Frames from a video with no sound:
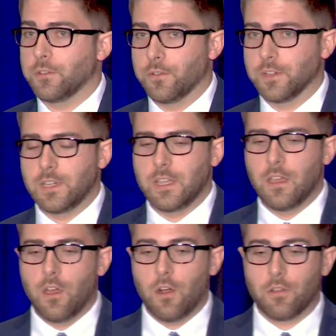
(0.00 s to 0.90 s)
diversity
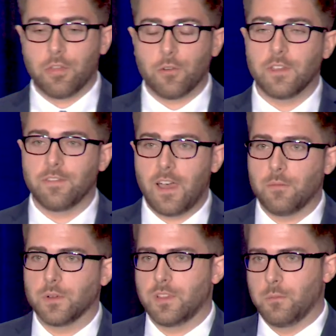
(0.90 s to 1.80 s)
are
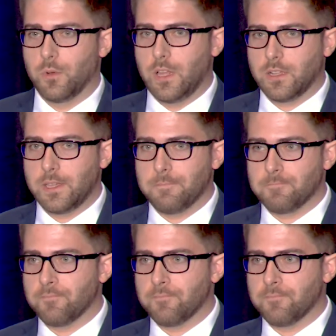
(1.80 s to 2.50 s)
35% more likely.